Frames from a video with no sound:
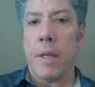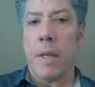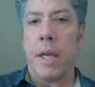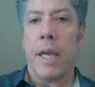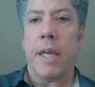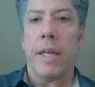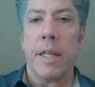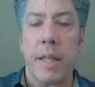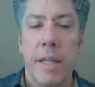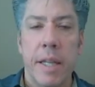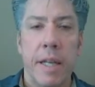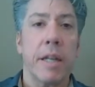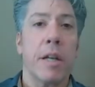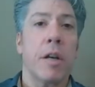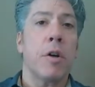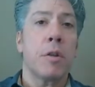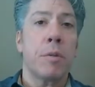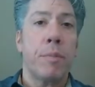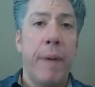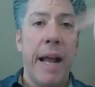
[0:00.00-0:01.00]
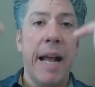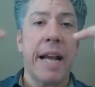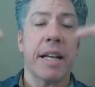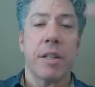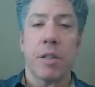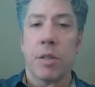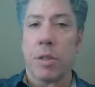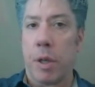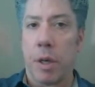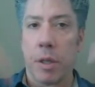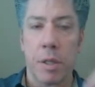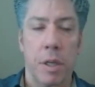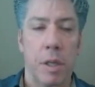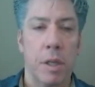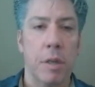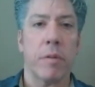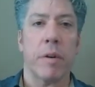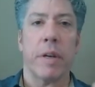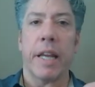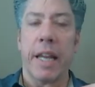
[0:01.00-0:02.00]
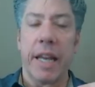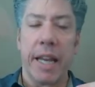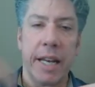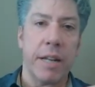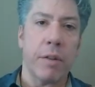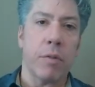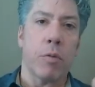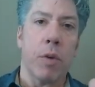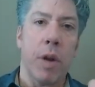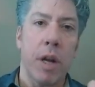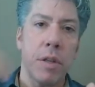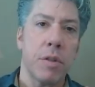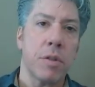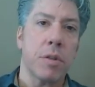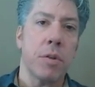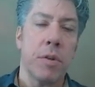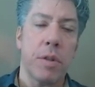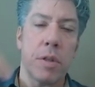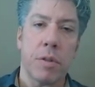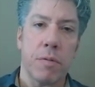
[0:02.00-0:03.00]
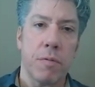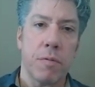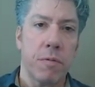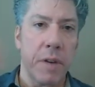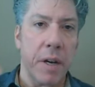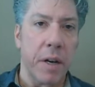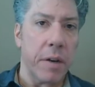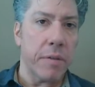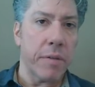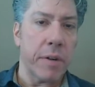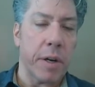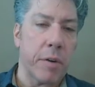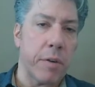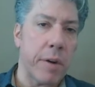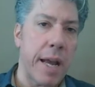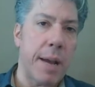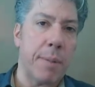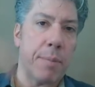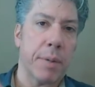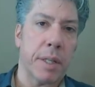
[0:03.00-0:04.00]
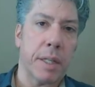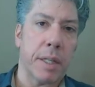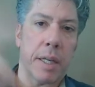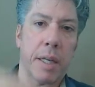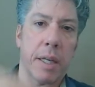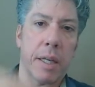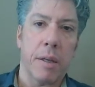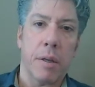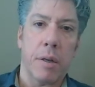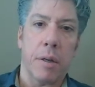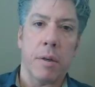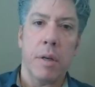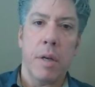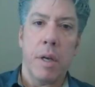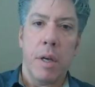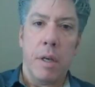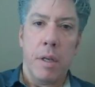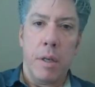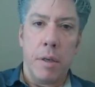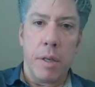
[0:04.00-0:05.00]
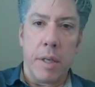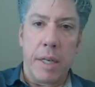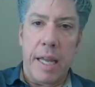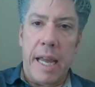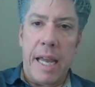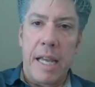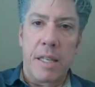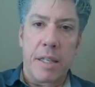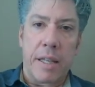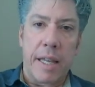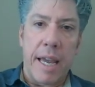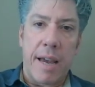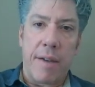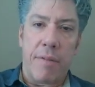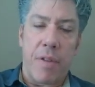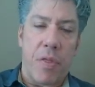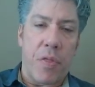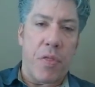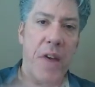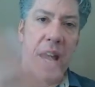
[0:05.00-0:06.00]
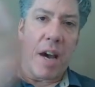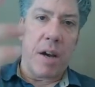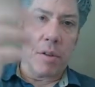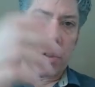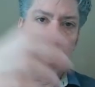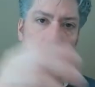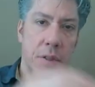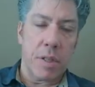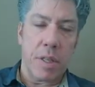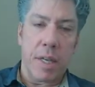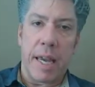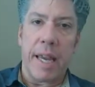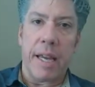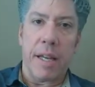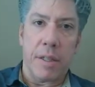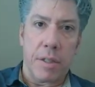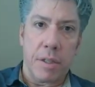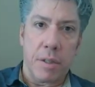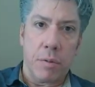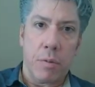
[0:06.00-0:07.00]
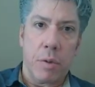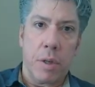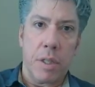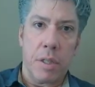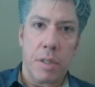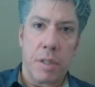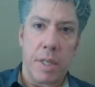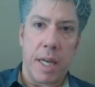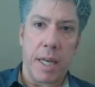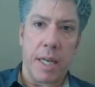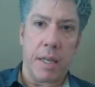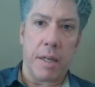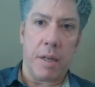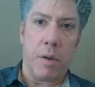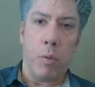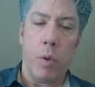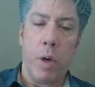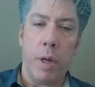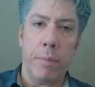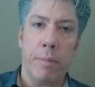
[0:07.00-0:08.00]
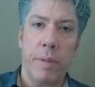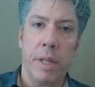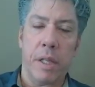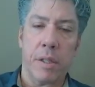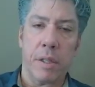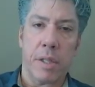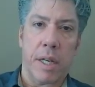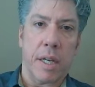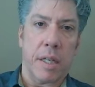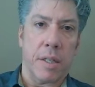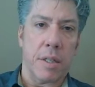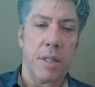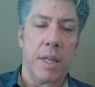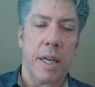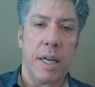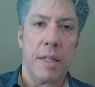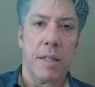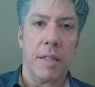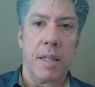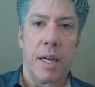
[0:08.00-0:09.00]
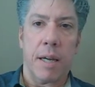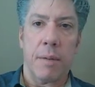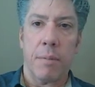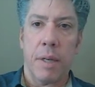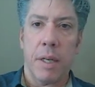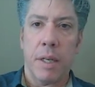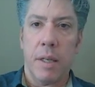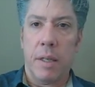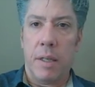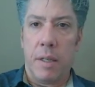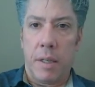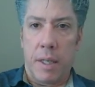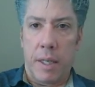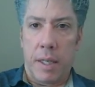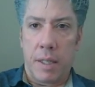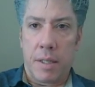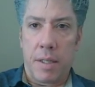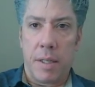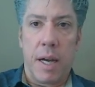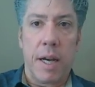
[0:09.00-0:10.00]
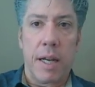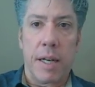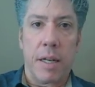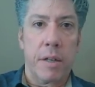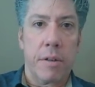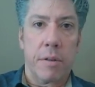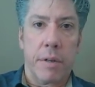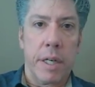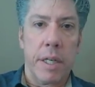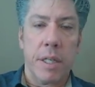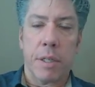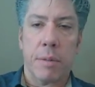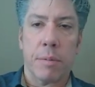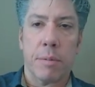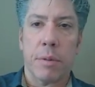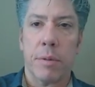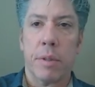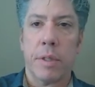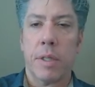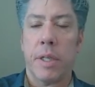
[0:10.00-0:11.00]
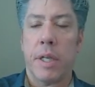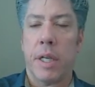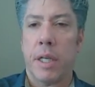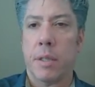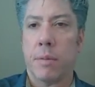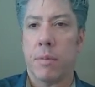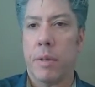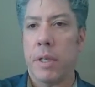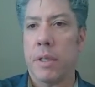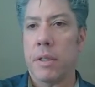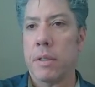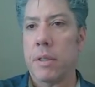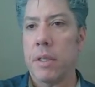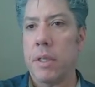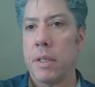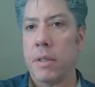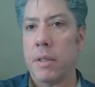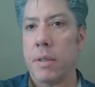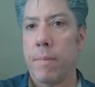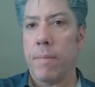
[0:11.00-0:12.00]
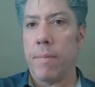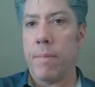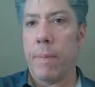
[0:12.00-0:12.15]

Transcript: And then it goes back and starts all over again. And it runs through this very, very rapidly. You know, you can easily have a thousand scans in one second. A one millisecond scan time is not unreasonable with today's PLCs.